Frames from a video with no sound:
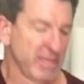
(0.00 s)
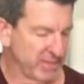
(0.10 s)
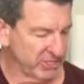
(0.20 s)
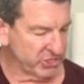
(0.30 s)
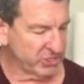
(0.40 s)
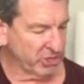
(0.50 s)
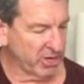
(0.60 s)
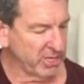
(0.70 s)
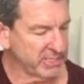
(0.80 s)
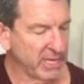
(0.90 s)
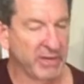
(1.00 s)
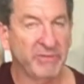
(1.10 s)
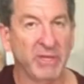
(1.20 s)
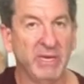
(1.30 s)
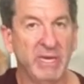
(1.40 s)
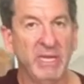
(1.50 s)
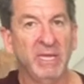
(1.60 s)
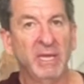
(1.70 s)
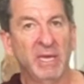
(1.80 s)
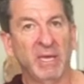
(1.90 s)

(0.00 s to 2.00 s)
They start down at the knee,